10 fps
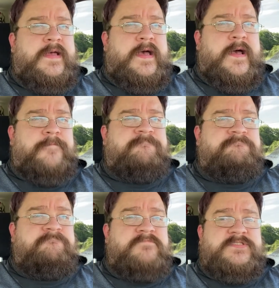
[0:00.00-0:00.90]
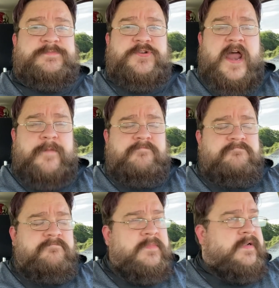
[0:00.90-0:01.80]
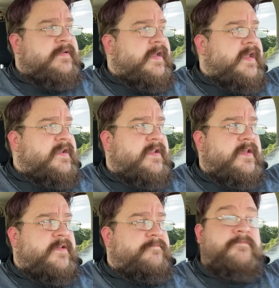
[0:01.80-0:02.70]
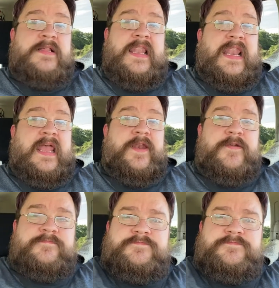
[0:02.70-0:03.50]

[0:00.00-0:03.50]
Um, subscribe, and uh, later.